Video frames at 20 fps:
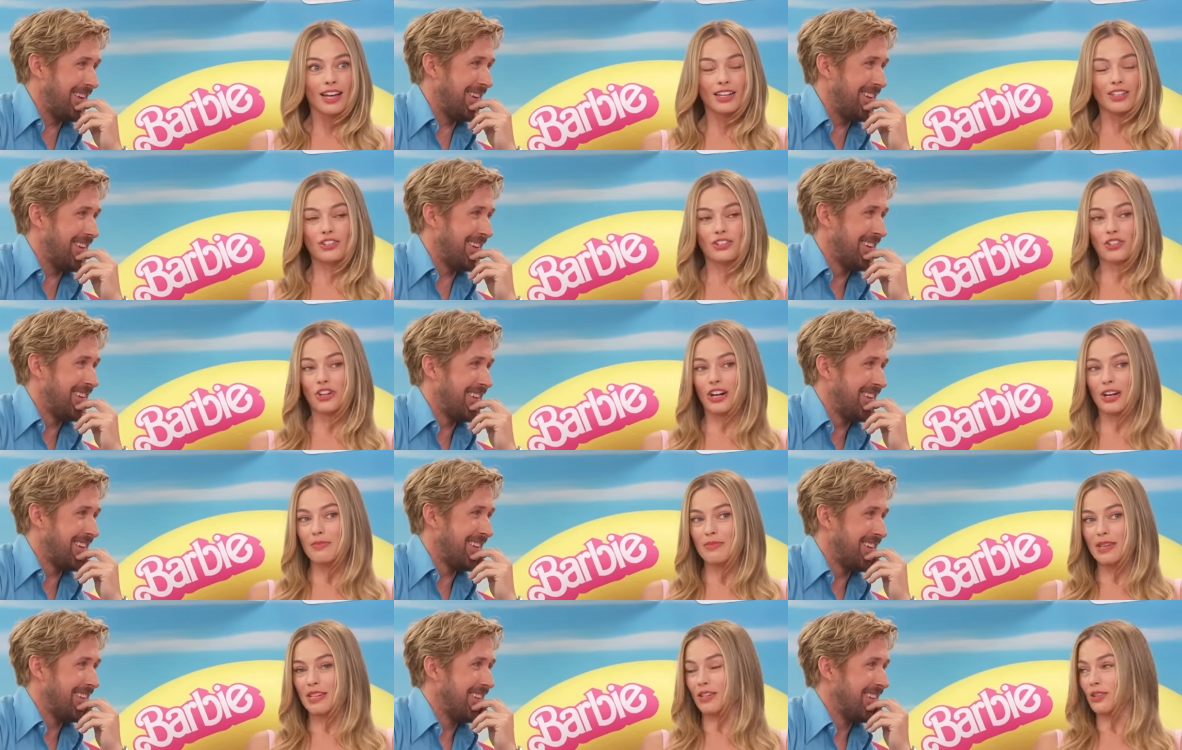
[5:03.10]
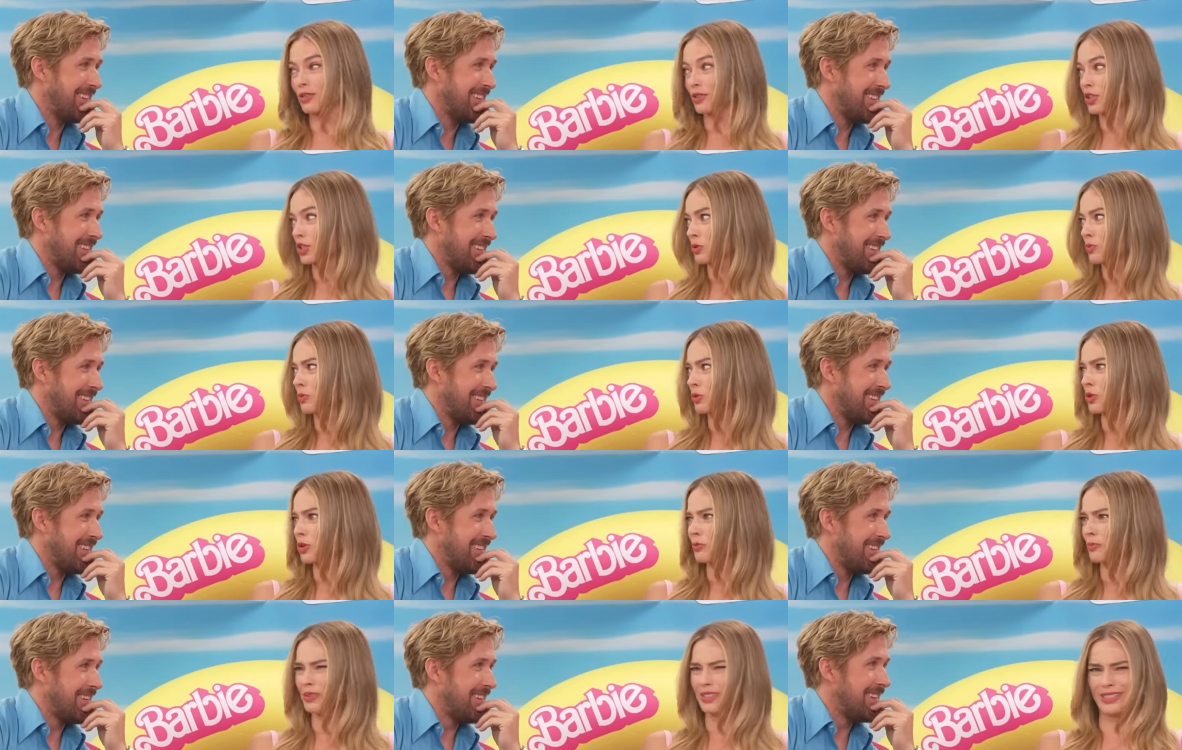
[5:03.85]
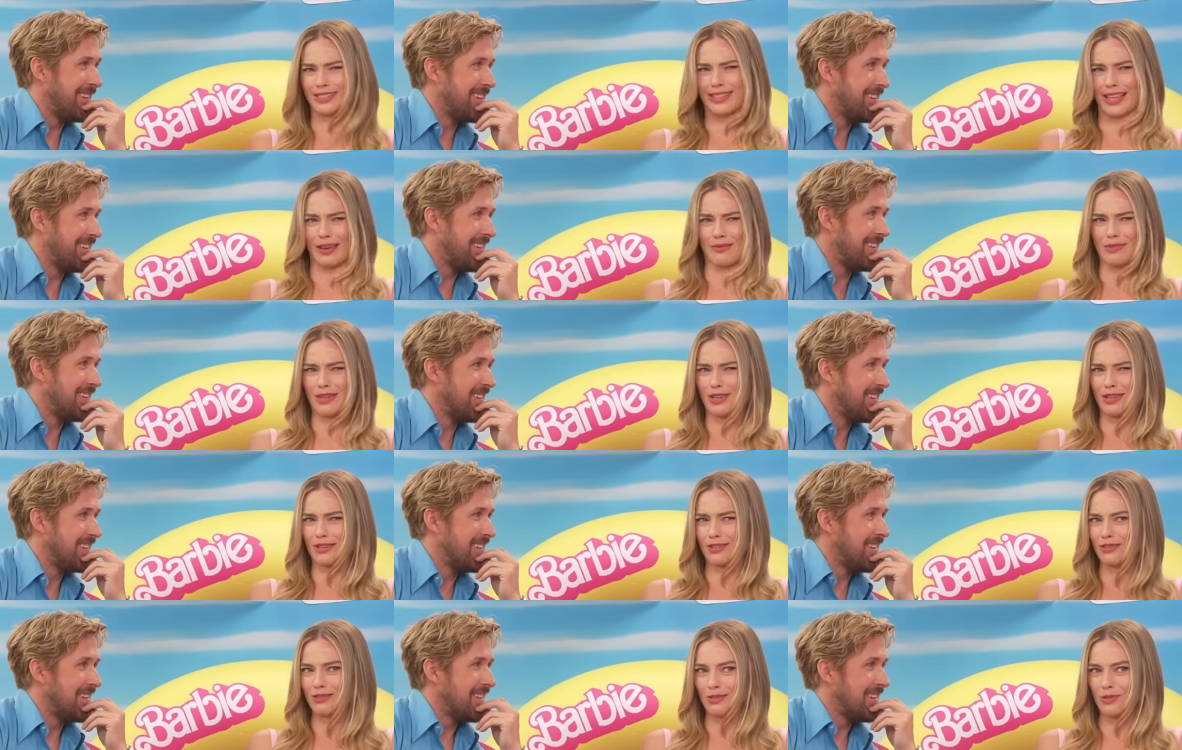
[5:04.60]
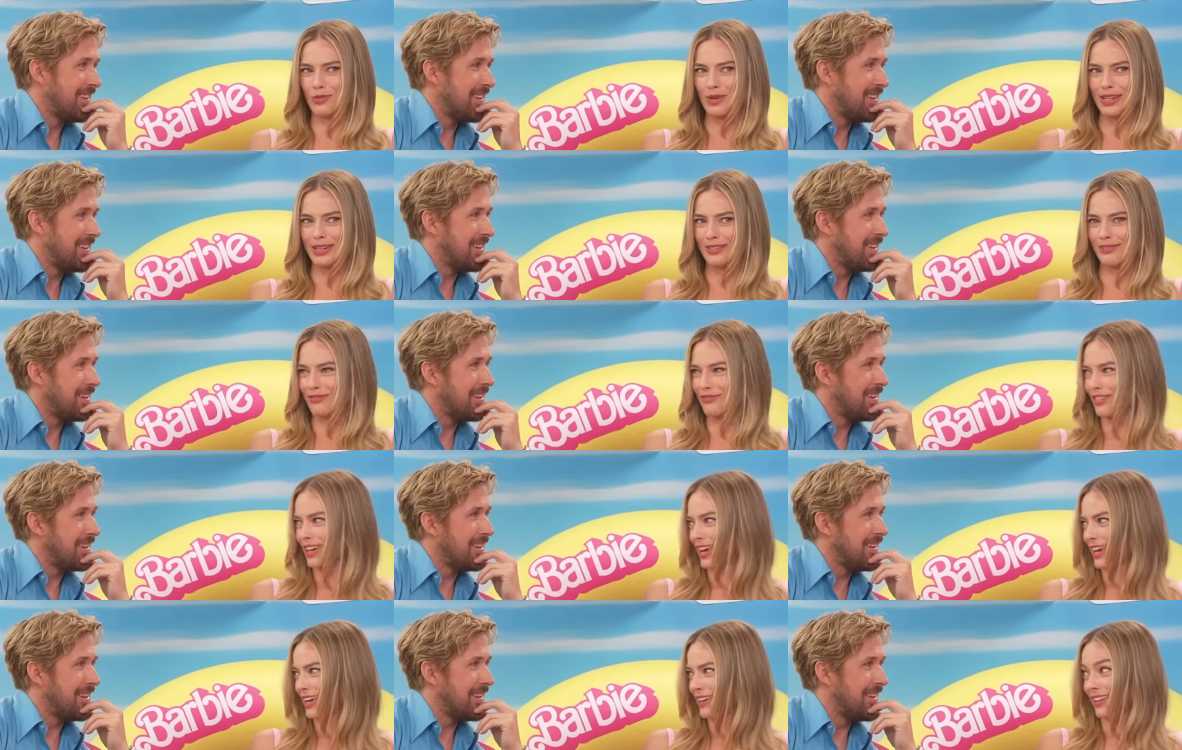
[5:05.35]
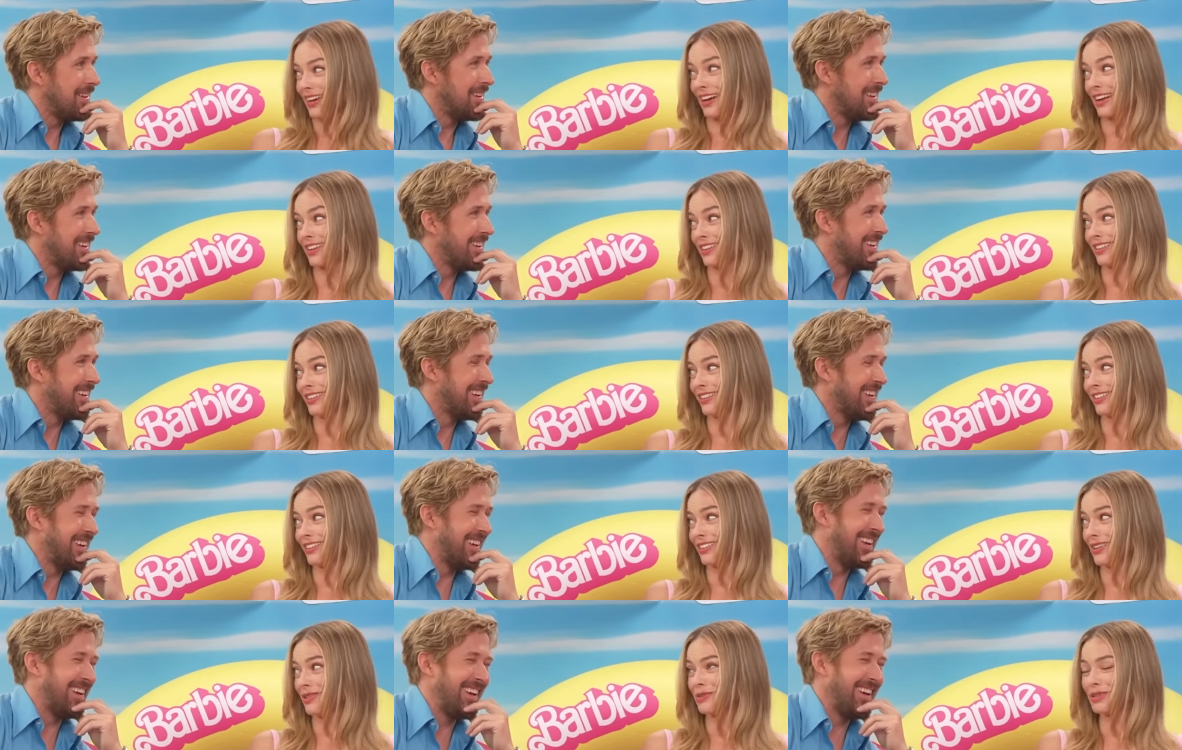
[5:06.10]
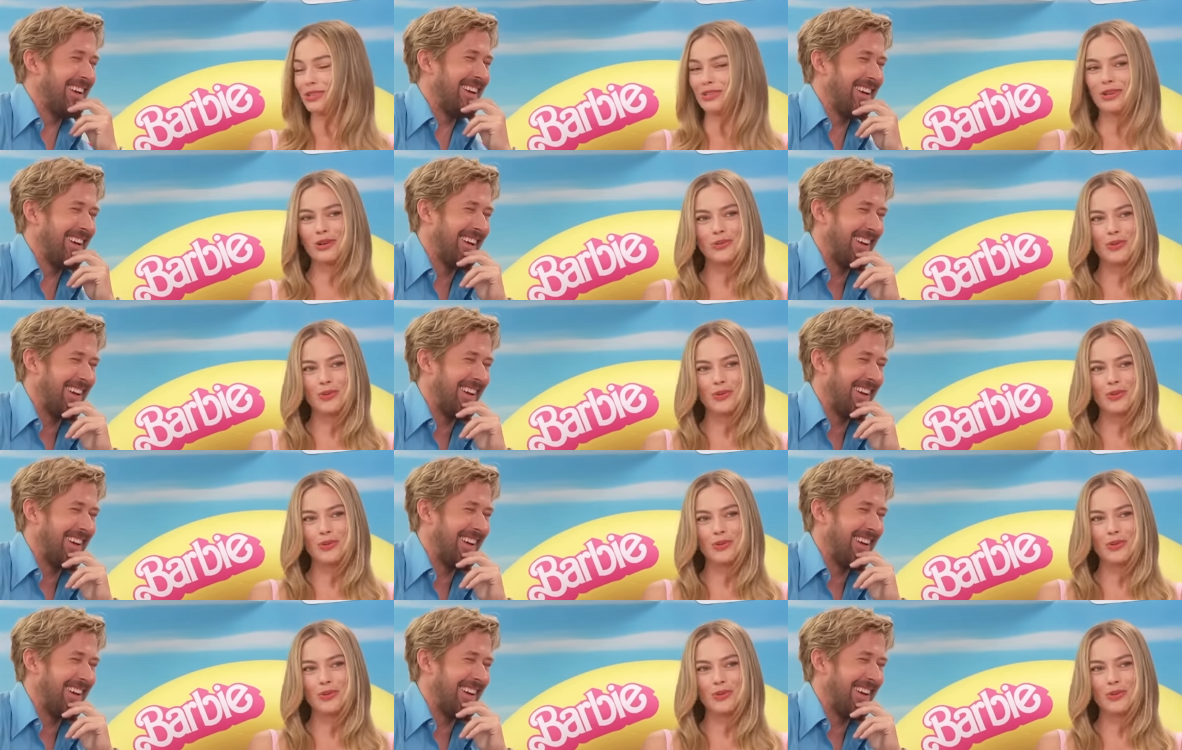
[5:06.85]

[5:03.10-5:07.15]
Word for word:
Speaker 1: and you're trying to be a good sport, but does that make you look weird and vain? I don't know. There was no